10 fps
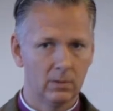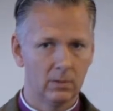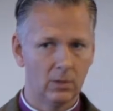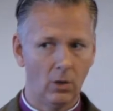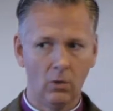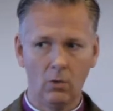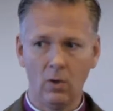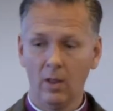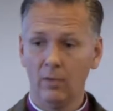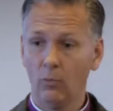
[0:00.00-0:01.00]

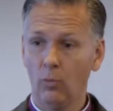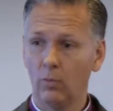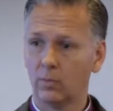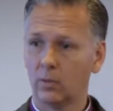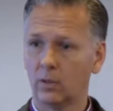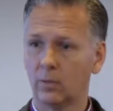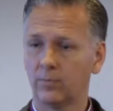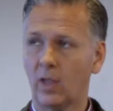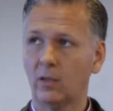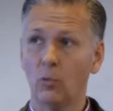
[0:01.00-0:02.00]
So
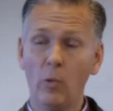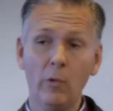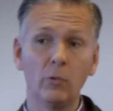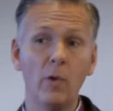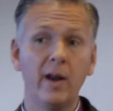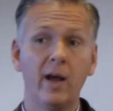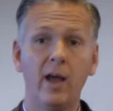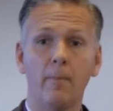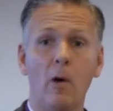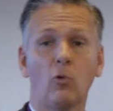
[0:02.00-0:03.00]
we would run
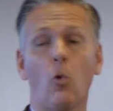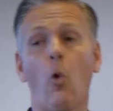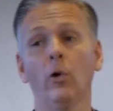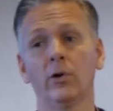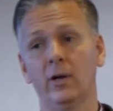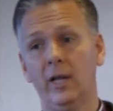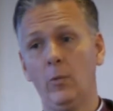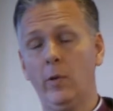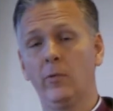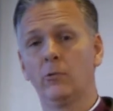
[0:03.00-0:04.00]
a, about quarterly,
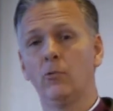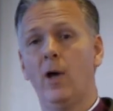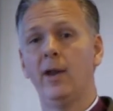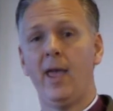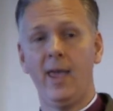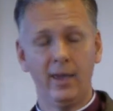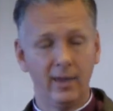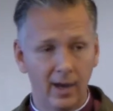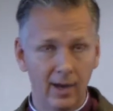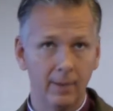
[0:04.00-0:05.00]
we would run
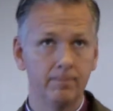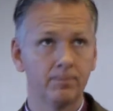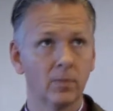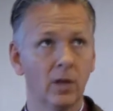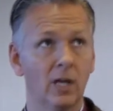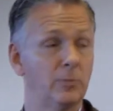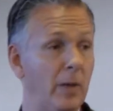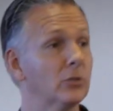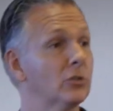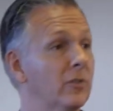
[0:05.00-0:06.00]
a, um, a
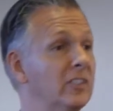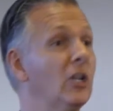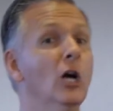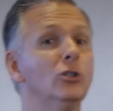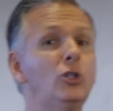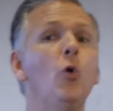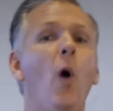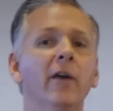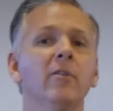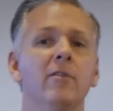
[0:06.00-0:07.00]
special service.
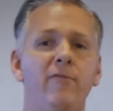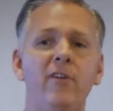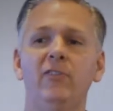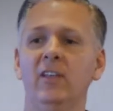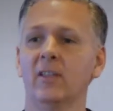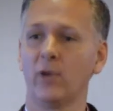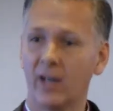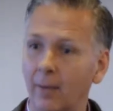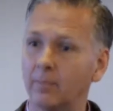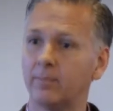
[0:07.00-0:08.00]
250 of them
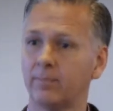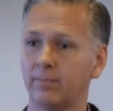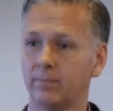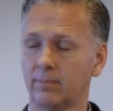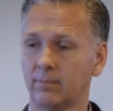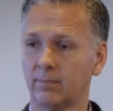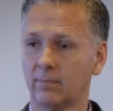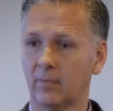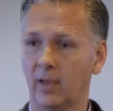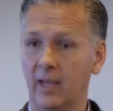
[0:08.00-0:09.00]
would come.
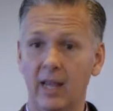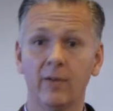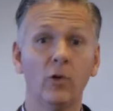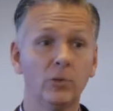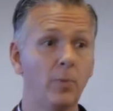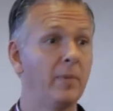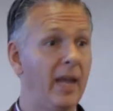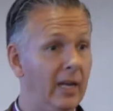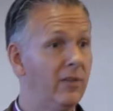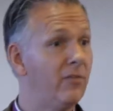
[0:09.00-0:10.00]
Again, of which
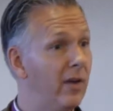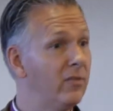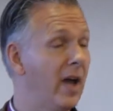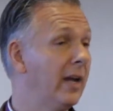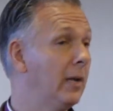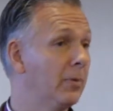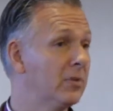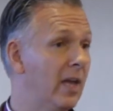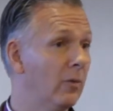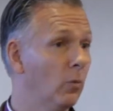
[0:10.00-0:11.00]
probably 85,
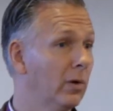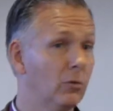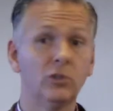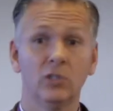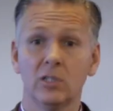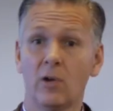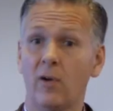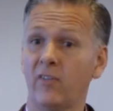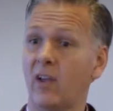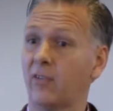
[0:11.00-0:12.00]
90% weren't Christians, they
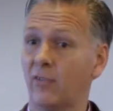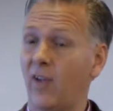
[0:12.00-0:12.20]
were of another